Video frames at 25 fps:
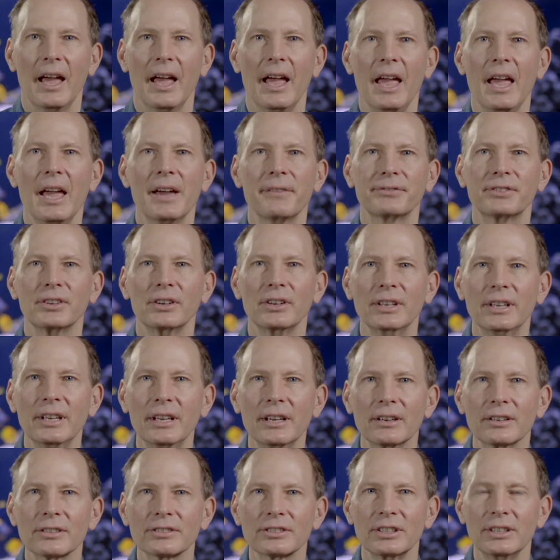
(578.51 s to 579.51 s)
After
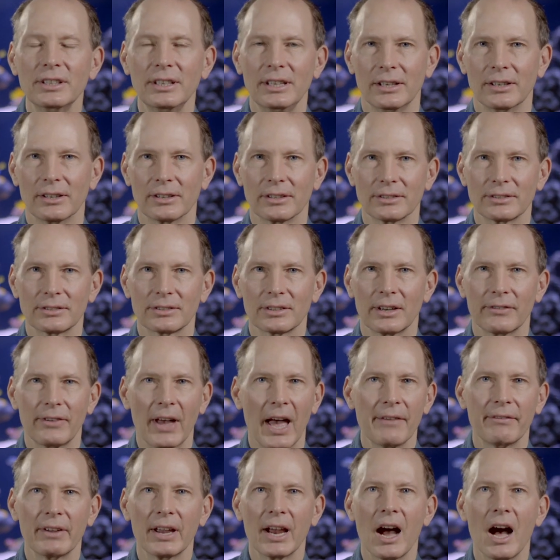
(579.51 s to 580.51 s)
years and years of
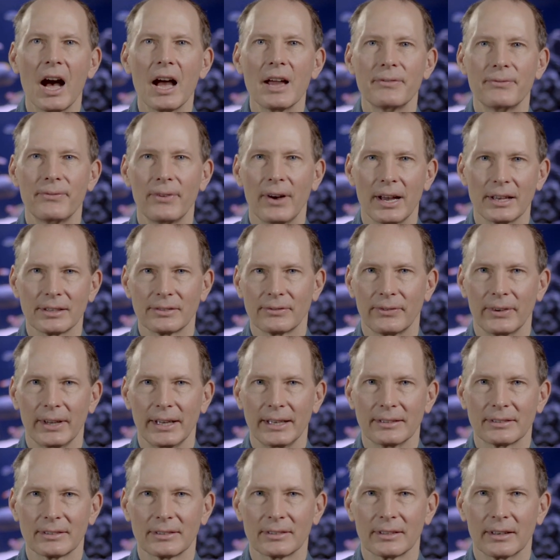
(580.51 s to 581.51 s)
having high
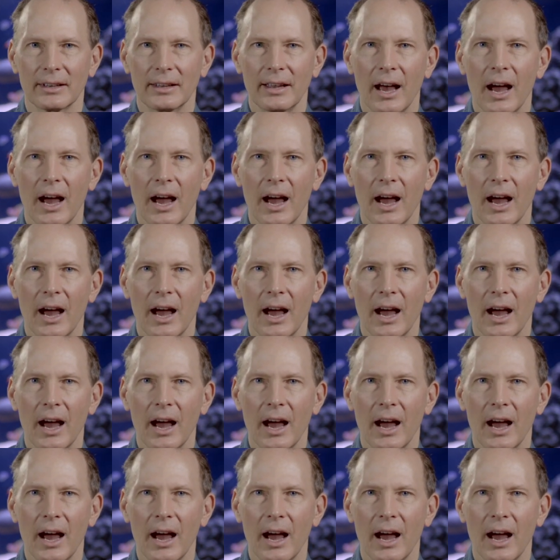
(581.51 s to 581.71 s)
phosphates,